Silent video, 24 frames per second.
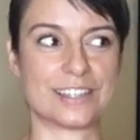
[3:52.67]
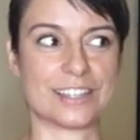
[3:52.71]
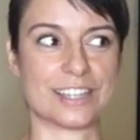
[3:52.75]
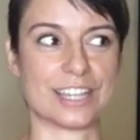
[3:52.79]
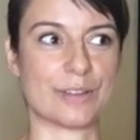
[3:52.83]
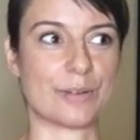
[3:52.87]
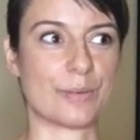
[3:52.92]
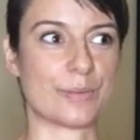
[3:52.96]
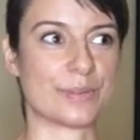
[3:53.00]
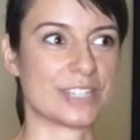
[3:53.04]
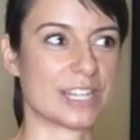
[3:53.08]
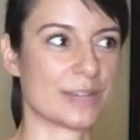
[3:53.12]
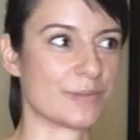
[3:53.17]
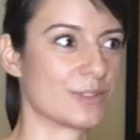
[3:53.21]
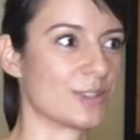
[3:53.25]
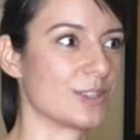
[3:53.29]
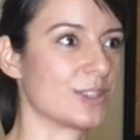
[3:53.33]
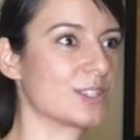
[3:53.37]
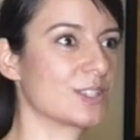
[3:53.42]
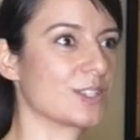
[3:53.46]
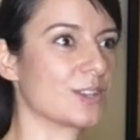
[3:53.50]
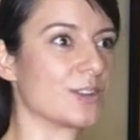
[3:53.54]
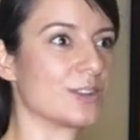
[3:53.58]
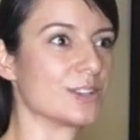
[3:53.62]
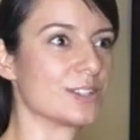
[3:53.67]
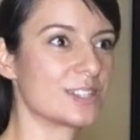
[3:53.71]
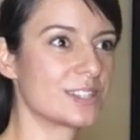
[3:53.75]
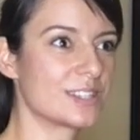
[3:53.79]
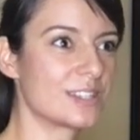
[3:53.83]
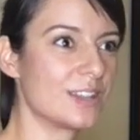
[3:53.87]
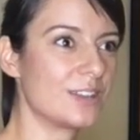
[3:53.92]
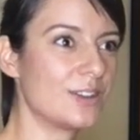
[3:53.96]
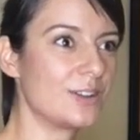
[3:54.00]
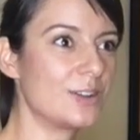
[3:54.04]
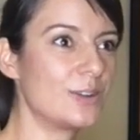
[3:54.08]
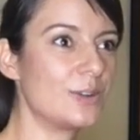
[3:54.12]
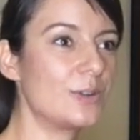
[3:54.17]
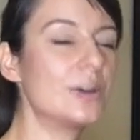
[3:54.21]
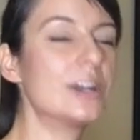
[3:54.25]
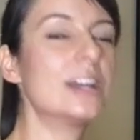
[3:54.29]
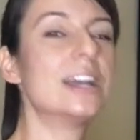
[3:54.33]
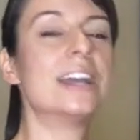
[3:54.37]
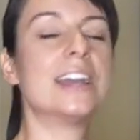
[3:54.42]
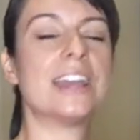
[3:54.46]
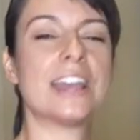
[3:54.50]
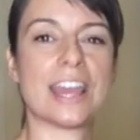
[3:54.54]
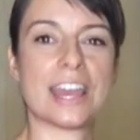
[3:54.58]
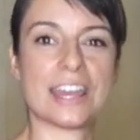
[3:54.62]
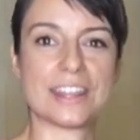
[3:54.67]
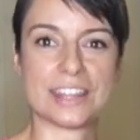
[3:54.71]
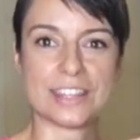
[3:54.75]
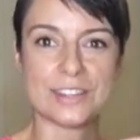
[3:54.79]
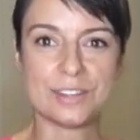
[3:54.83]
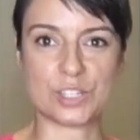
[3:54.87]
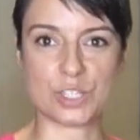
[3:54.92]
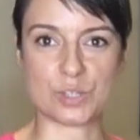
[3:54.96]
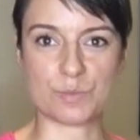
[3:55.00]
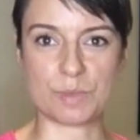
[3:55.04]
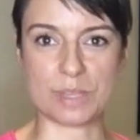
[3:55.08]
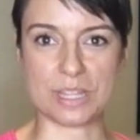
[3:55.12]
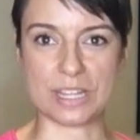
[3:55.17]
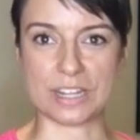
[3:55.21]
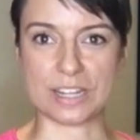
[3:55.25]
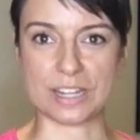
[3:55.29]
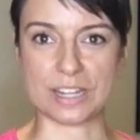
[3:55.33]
and one more time, so you start slow and then you speed